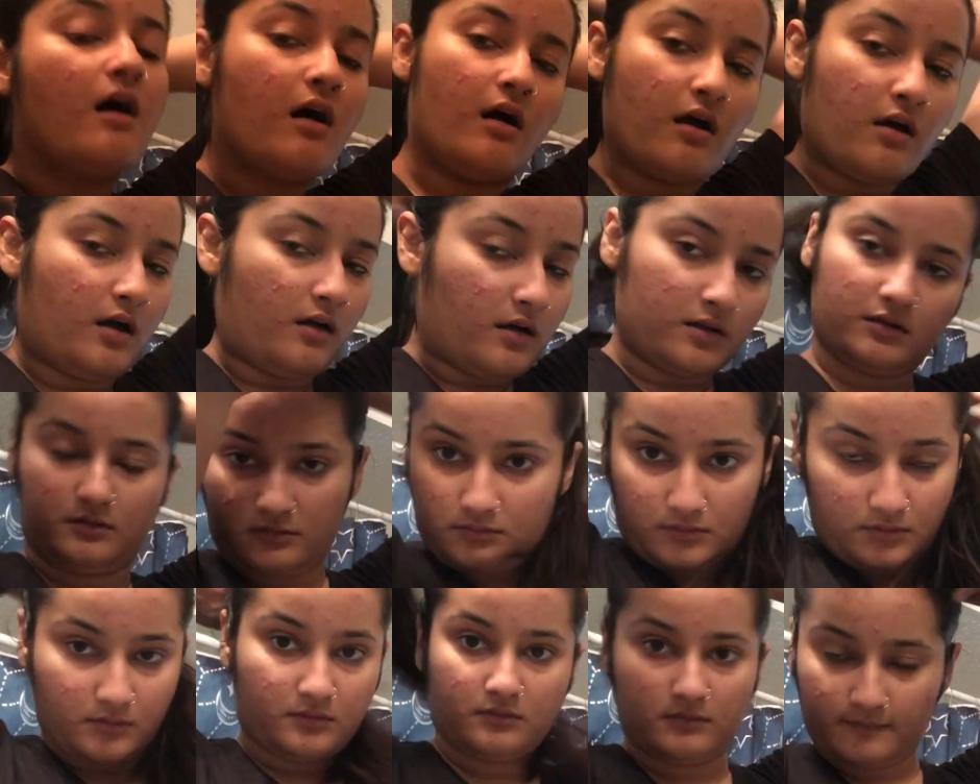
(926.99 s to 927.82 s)
So
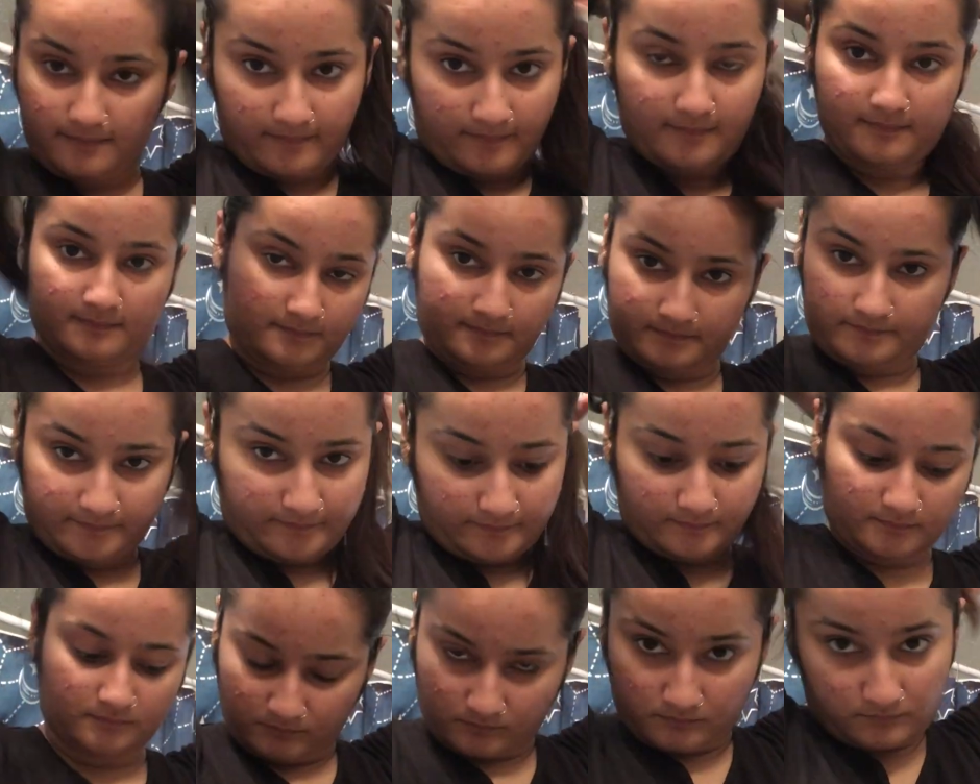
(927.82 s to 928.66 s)
always remove your
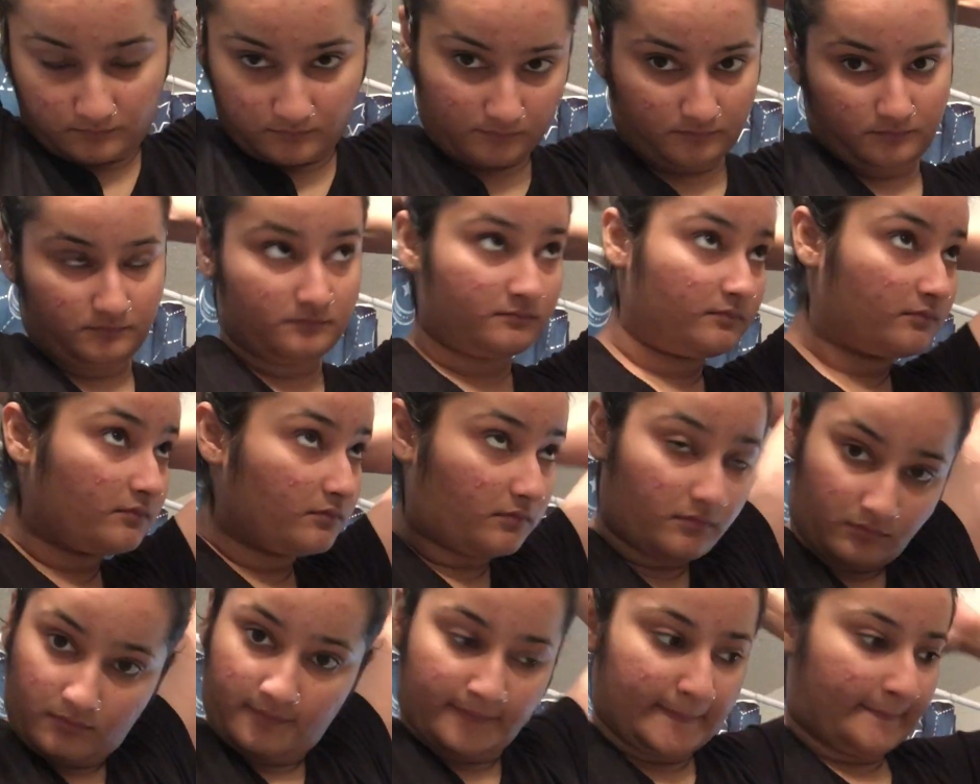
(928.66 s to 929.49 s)
makeup, no matter
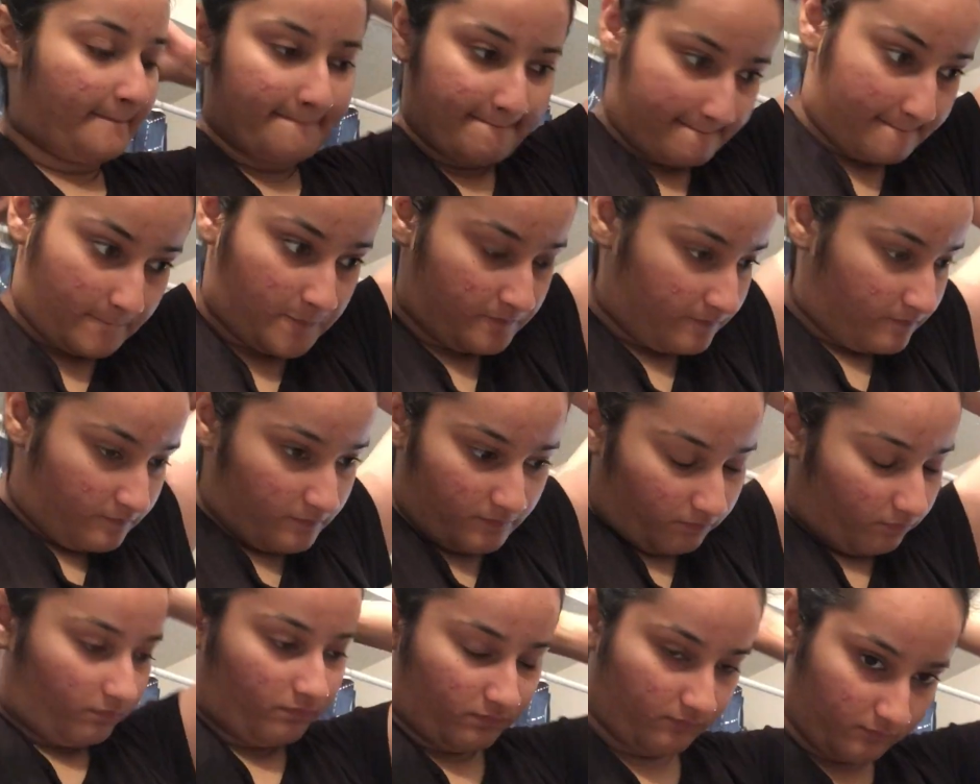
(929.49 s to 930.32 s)
if it's a
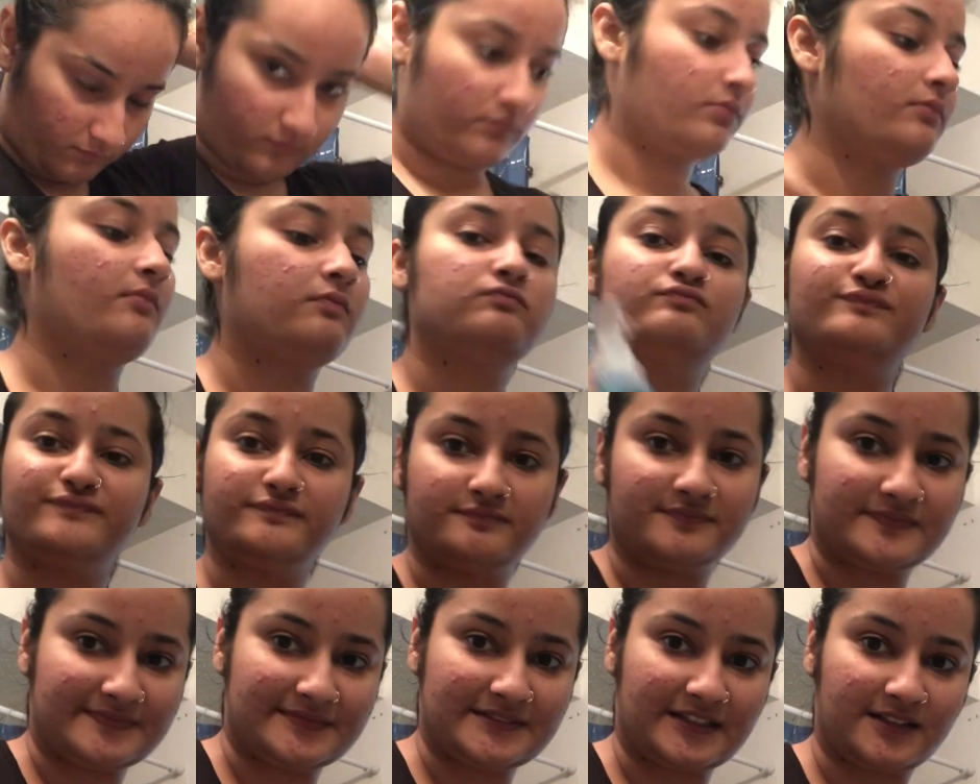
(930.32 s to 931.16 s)
mascara or if it's
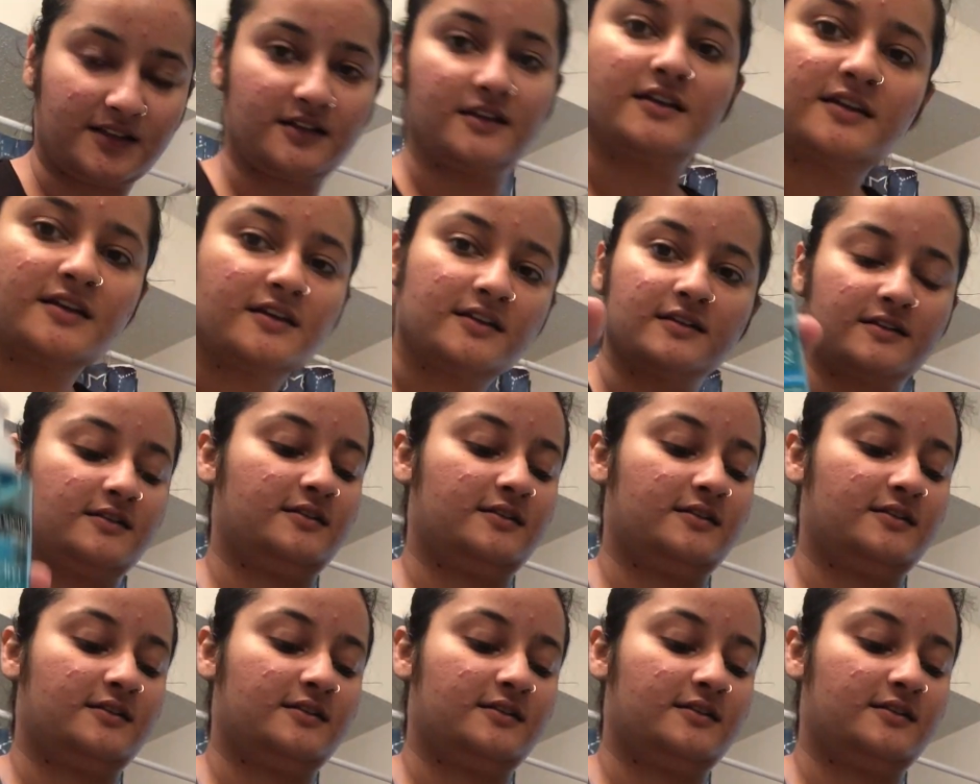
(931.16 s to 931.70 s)
just your eyebrow